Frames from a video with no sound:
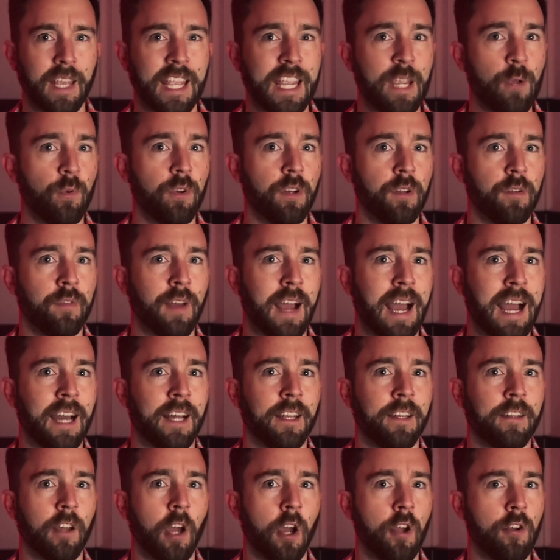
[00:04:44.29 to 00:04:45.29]
He would have
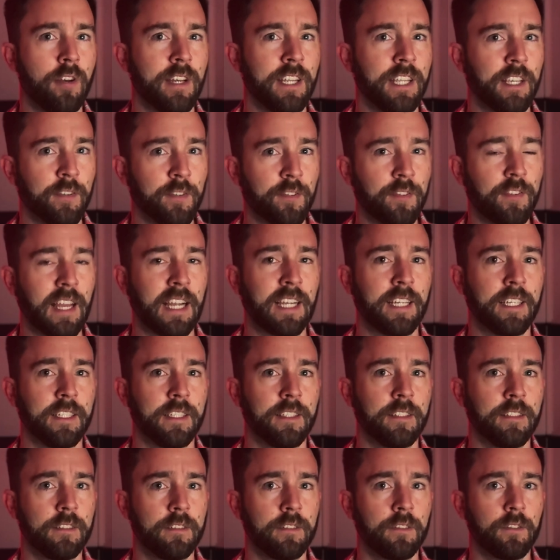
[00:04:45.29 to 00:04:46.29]
had only a
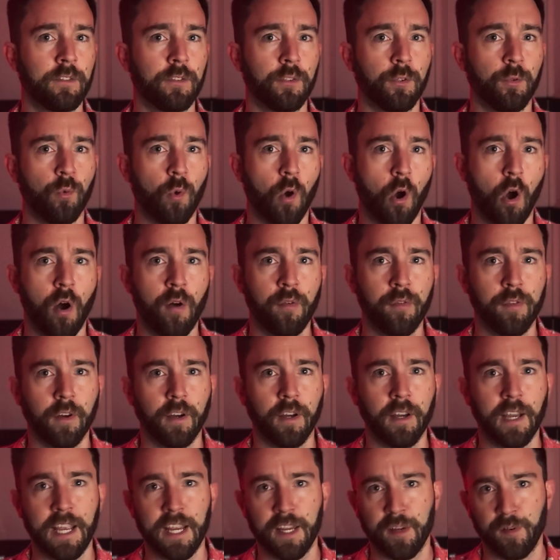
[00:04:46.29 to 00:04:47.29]
second to
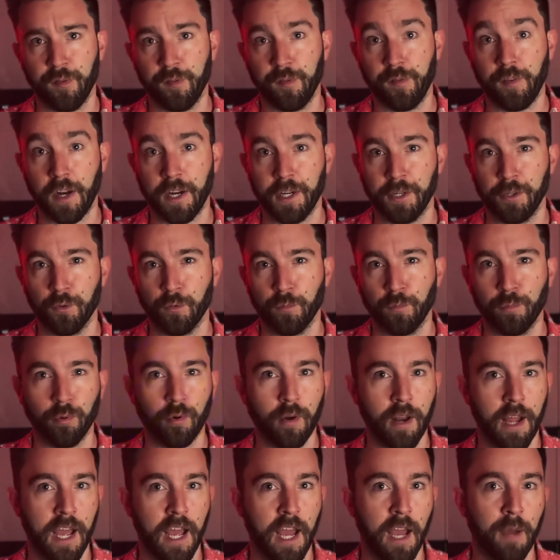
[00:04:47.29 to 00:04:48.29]
offer a final
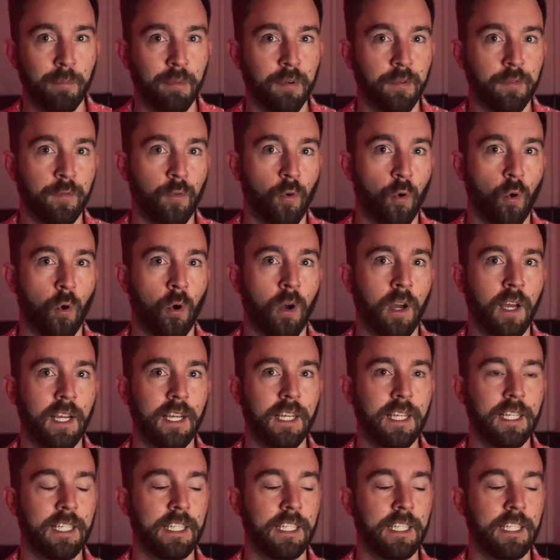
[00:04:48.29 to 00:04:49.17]
prayer before